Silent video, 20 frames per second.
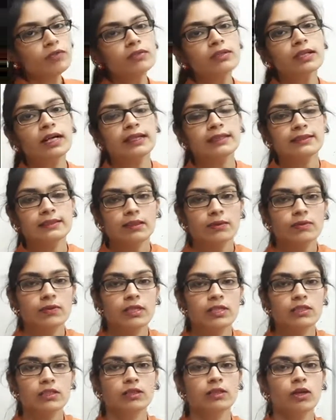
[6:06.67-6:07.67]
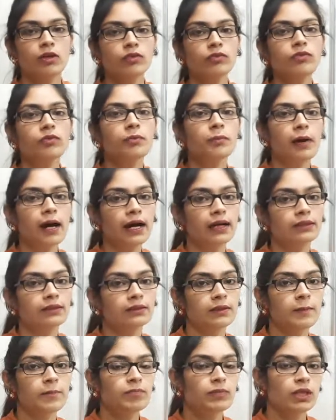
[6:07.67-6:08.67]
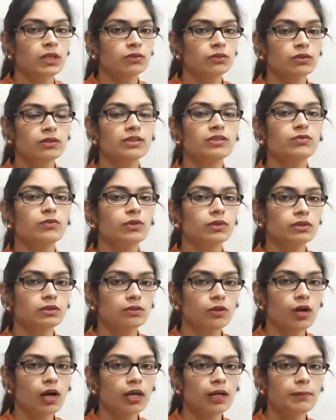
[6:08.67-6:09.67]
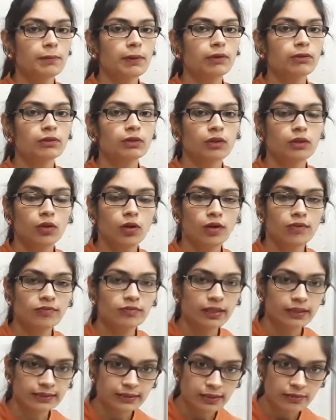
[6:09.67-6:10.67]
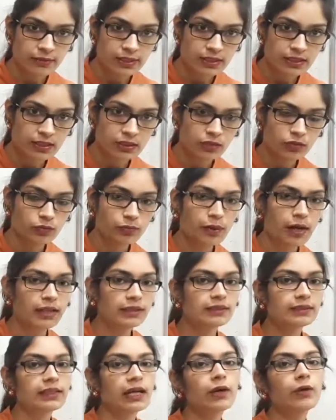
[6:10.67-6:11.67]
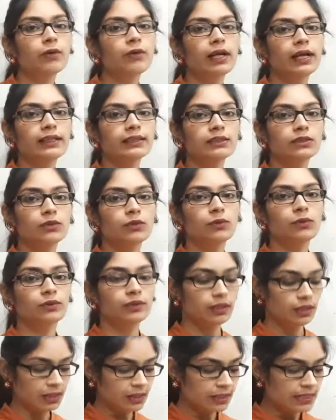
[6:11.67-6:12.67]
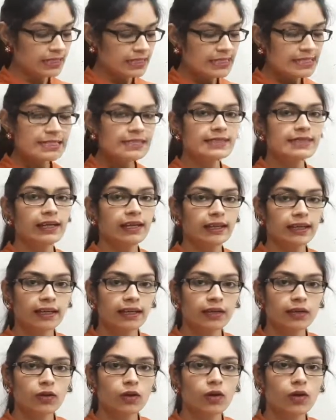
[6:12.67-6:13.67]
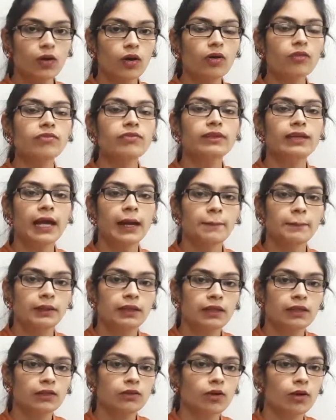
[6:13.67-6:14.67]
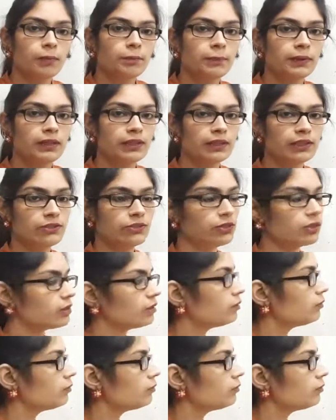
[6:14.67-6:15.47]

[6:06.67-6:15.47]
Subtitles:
conservation of mass. So this was all about the law of conservation of mass. Now let's do the second law of chemical combination.